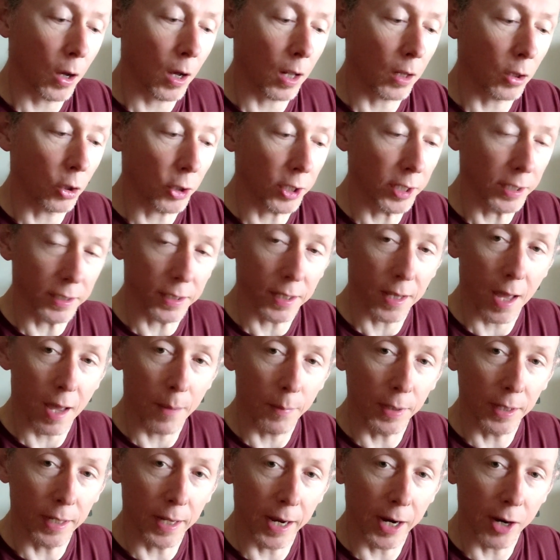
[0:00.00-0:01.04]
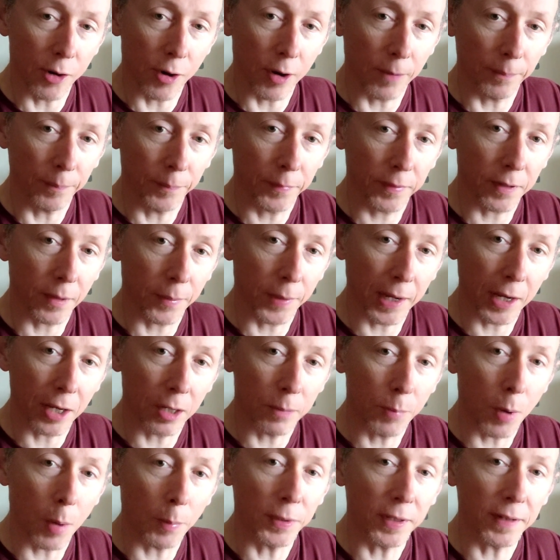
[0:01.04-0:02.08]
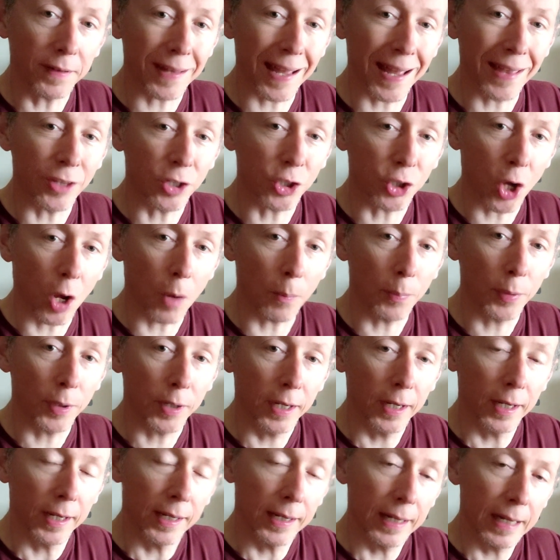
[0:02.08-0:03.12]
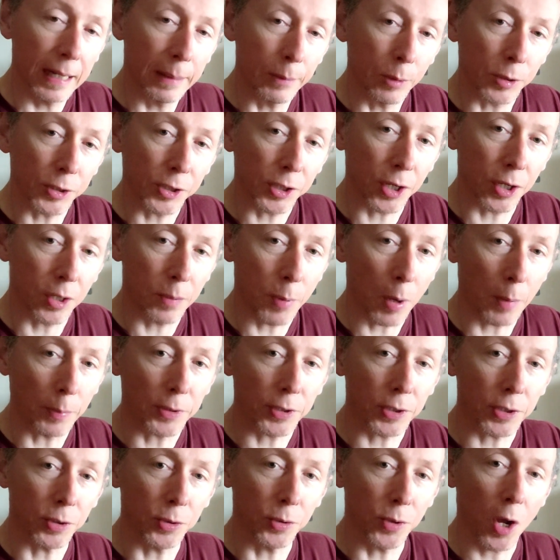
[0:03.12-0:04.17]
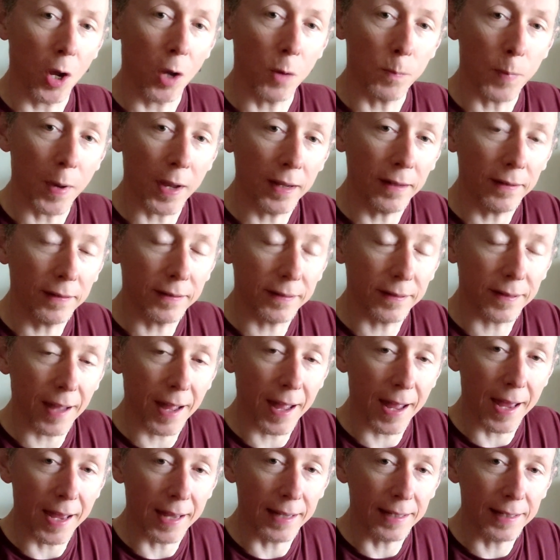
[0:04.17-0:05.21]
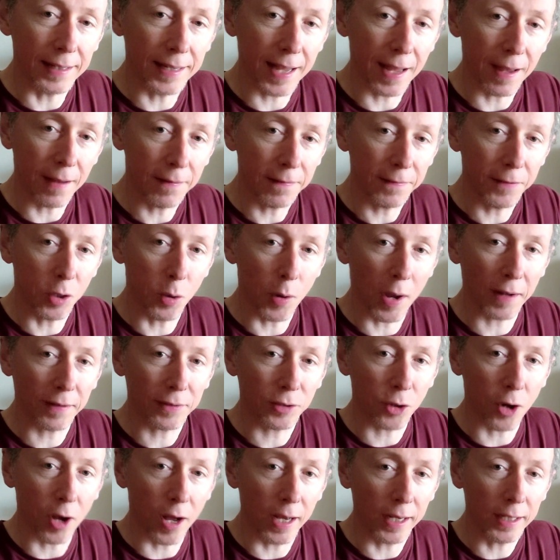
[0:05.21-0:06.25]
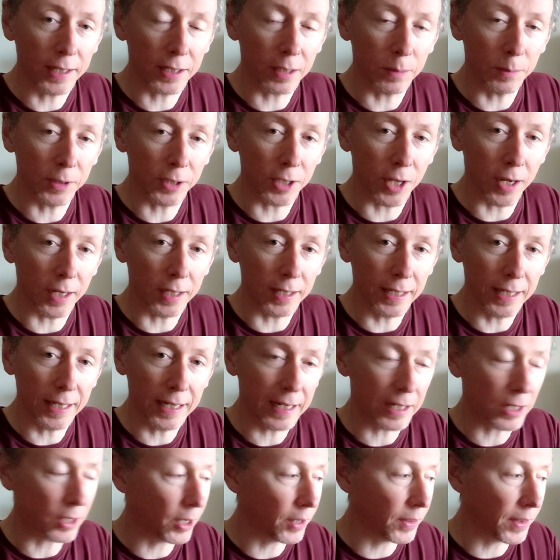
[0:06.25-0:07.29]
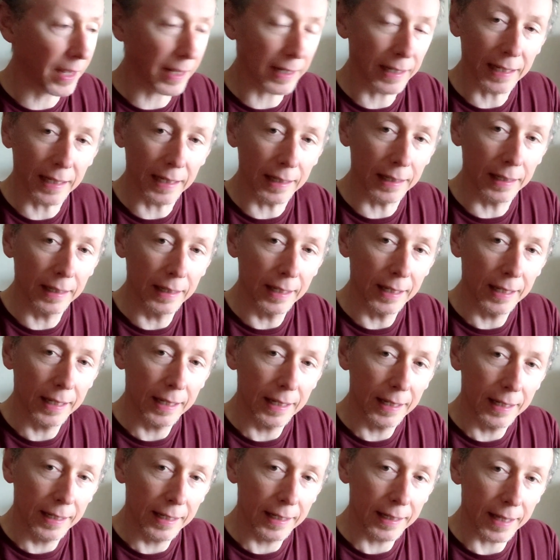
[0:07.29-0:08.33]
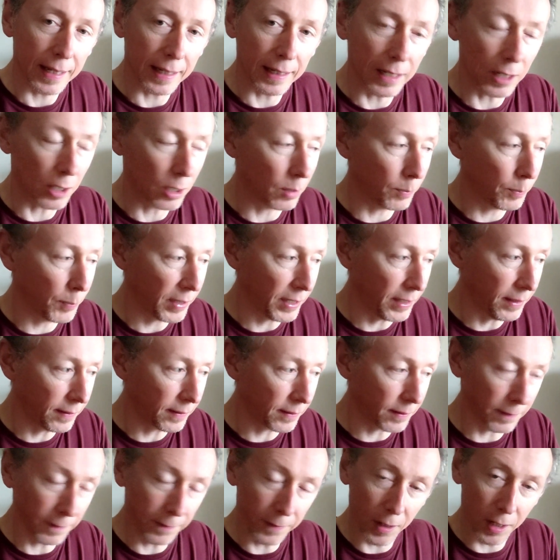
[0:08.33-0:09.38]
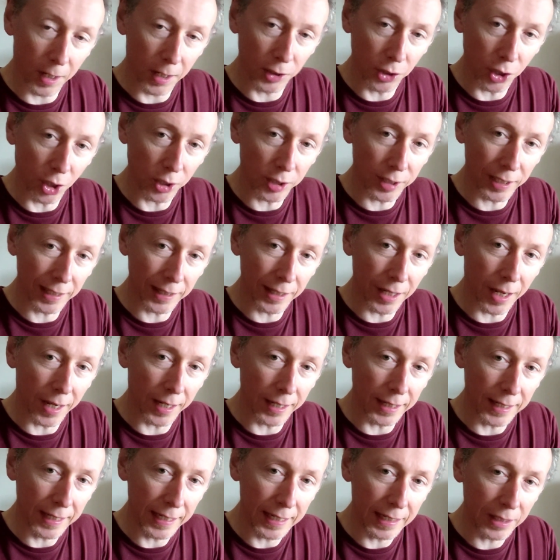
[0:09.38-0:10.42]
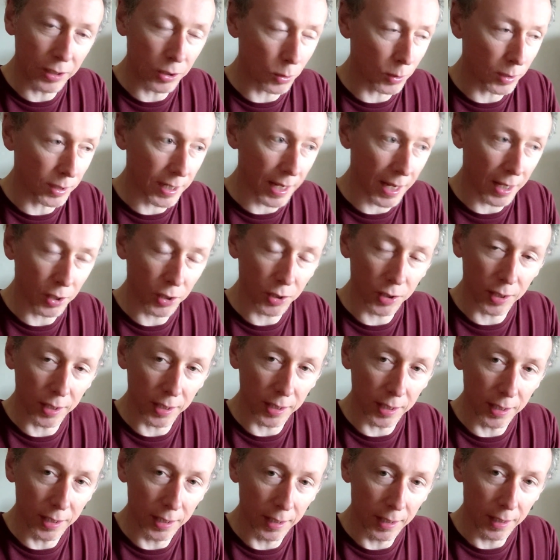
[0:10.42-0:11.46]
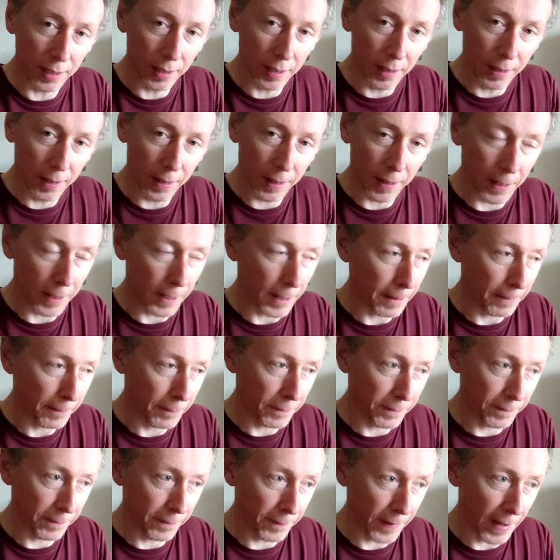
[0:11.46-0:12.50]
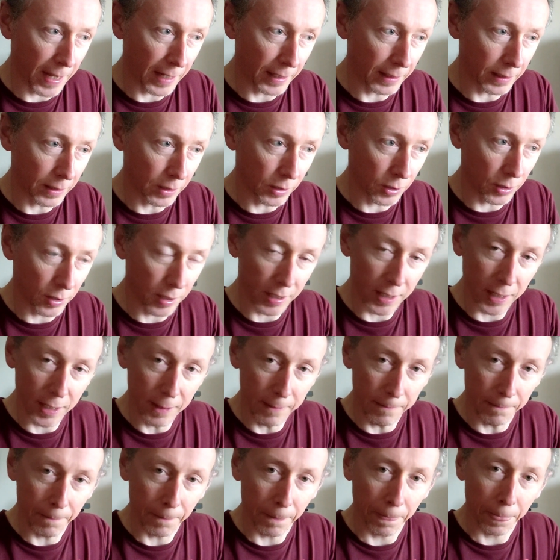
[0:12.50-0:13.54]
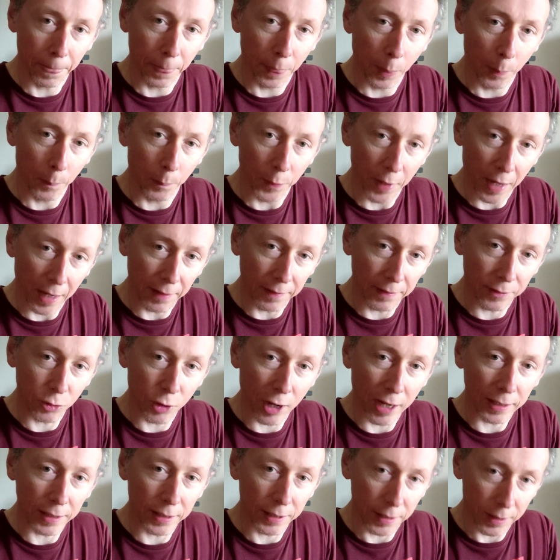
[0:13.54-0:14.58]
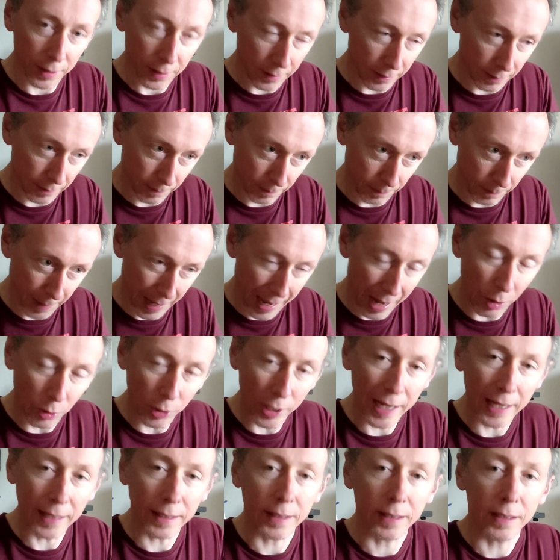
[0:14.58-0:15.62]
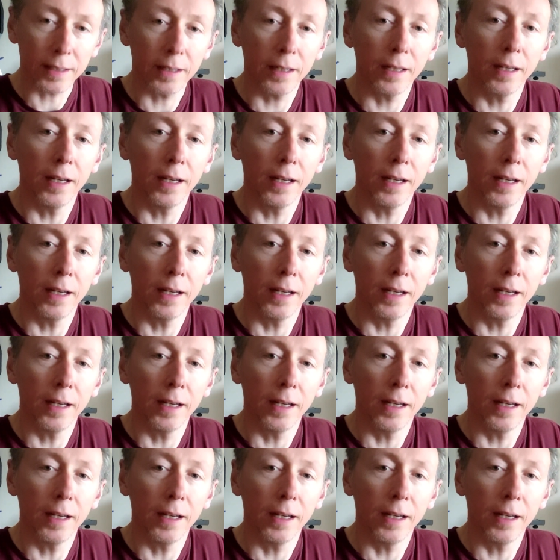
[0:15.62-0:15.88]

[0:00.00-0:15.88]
I'll look into that a bit later on. So I'm now going to pop this down the shop I'm also going to pop to Homebase and get a few extra items that I need, like that little that little piece of uh, ducting that I need to attach the uh, fan to the extractor outlet.